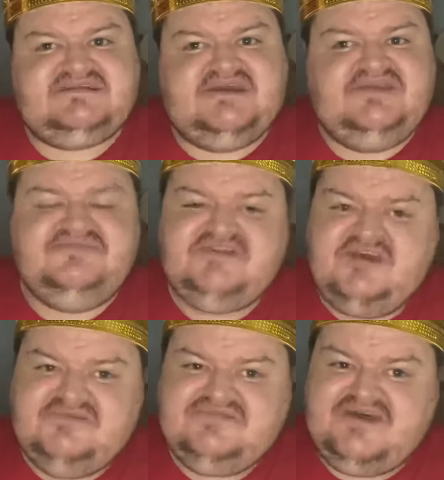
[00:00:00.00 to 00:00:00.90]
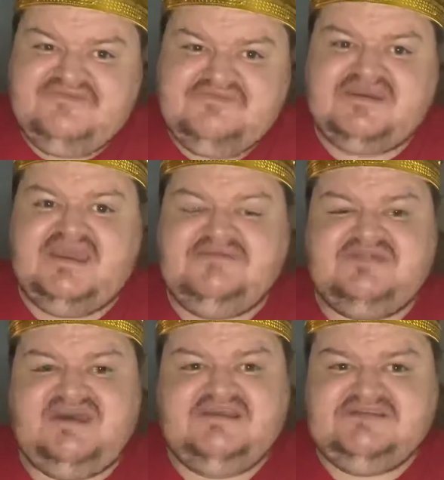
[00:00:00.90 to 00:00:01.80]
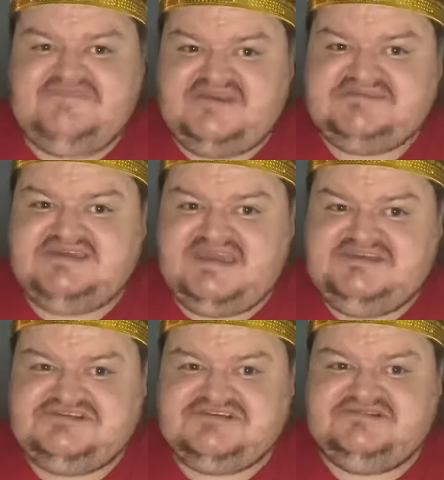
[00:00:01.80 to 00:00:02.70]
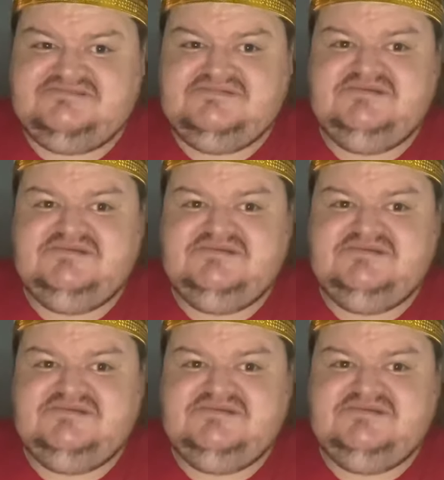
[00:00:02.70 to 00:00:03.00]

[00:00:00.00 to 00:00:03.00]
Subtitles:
Now, even though nothing became of that investigation,